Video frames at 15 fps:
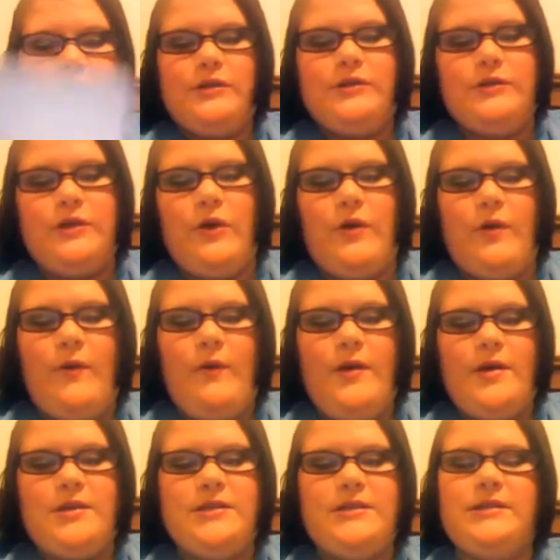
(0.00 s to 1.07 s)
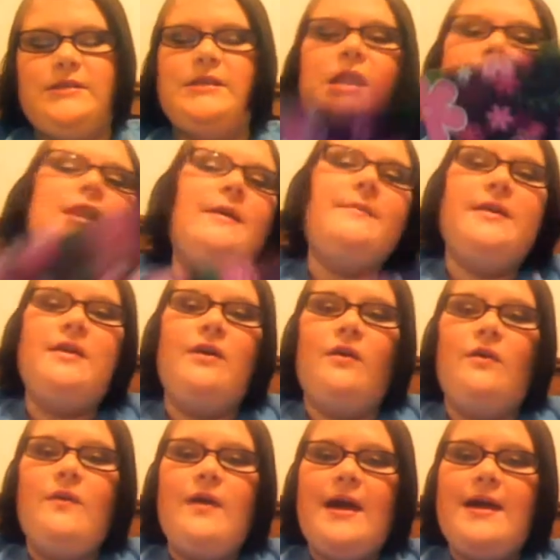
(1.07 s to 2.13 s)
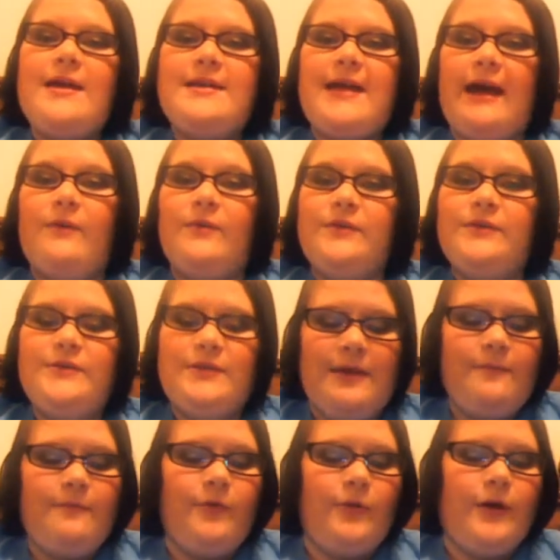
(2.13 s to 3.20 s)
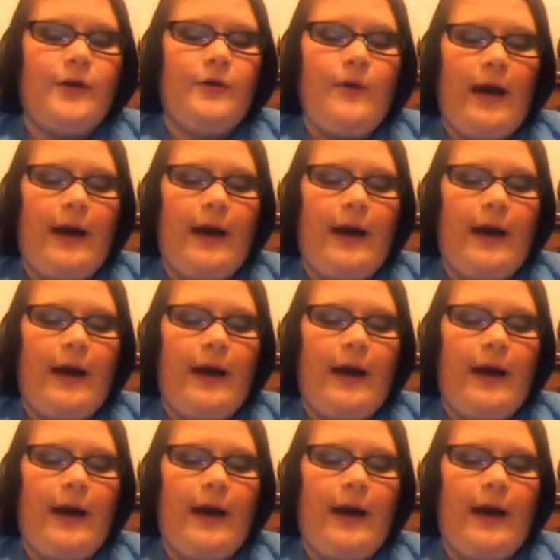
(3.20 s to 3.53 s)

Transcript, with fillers: So just let me know and I will do them for you.